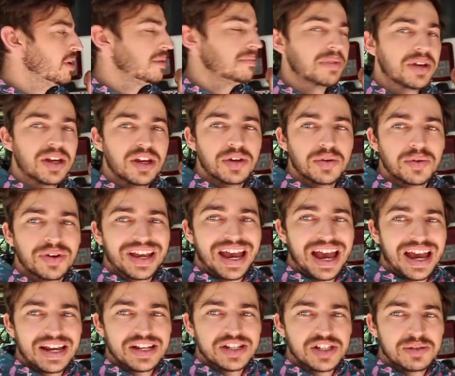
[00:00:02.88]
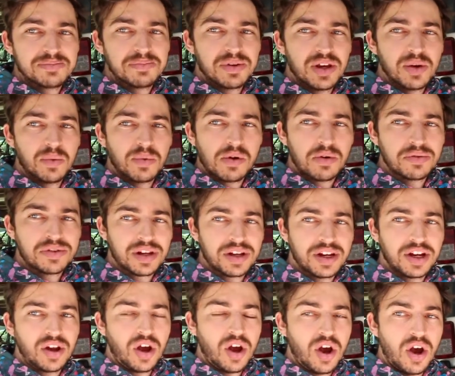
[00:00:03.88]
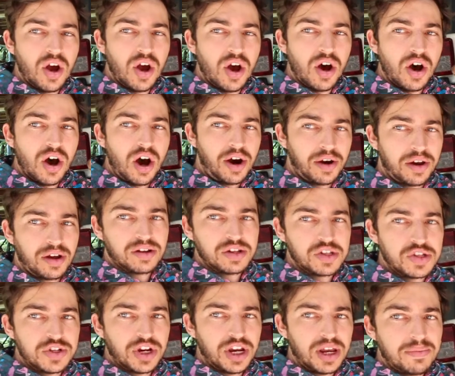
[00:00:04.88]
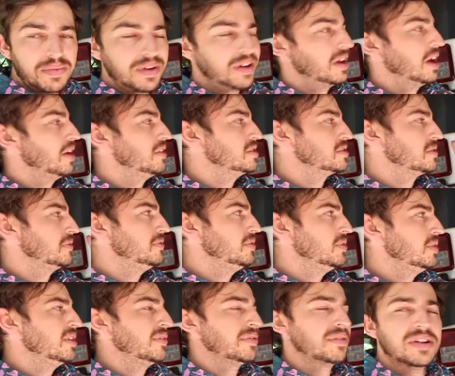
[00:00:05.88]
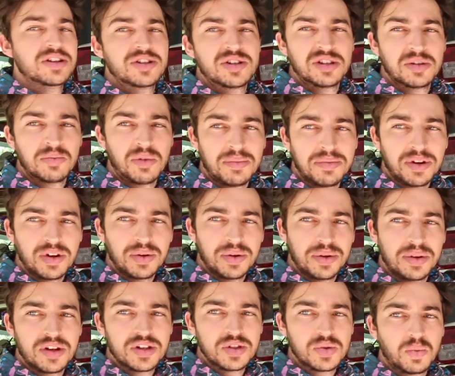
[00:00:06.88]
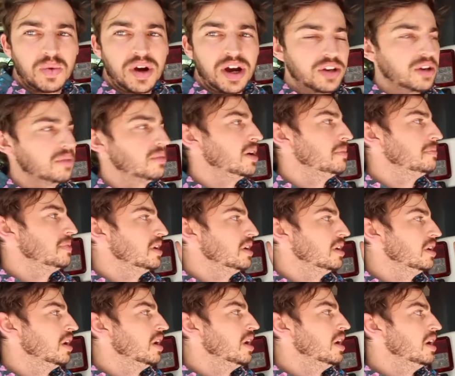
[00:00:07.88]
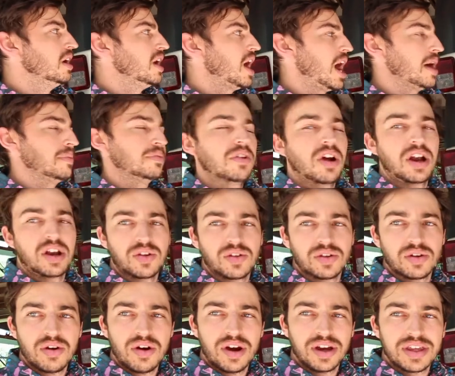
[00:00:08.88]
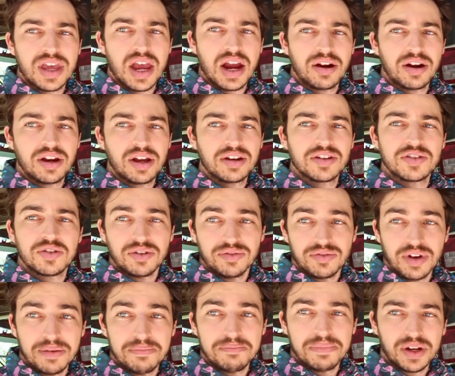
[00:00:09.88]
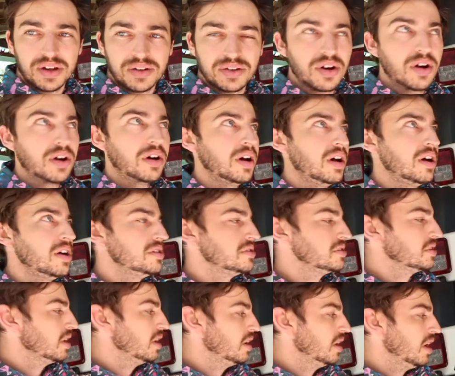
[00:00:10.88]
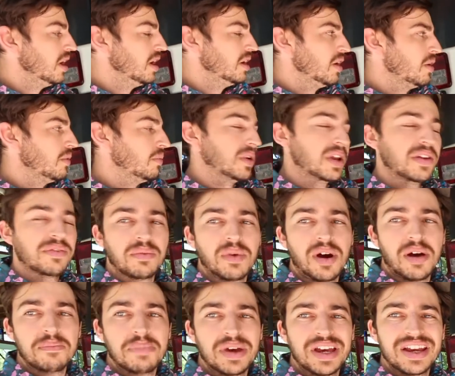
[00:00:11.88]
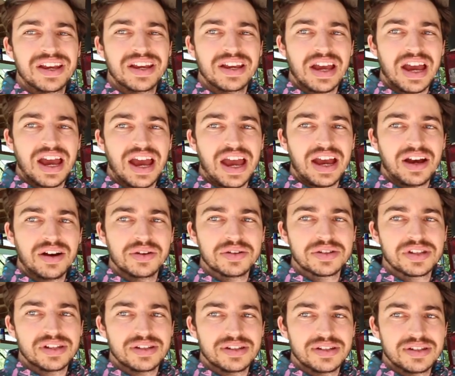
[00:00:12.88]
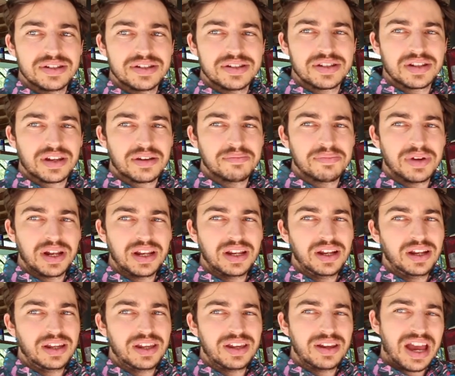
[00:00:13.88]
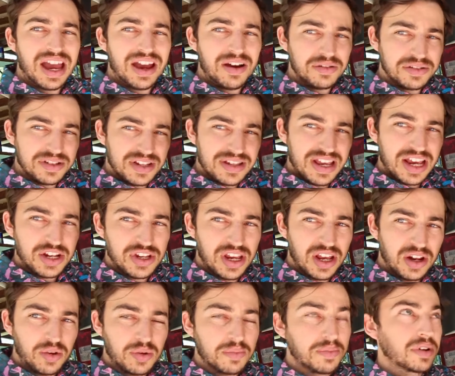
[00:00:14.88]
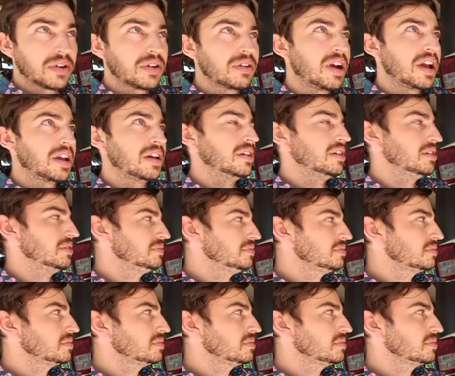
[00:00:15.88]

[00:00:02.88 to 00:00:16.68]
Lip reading: going to be doing a spare wheel delete on our Jeep. Now there's a few different reasons you might be doing this. One, you might be upgrading a tire carrier to run bigger tires, whatever it might be. Ours is actually a little bit crack in it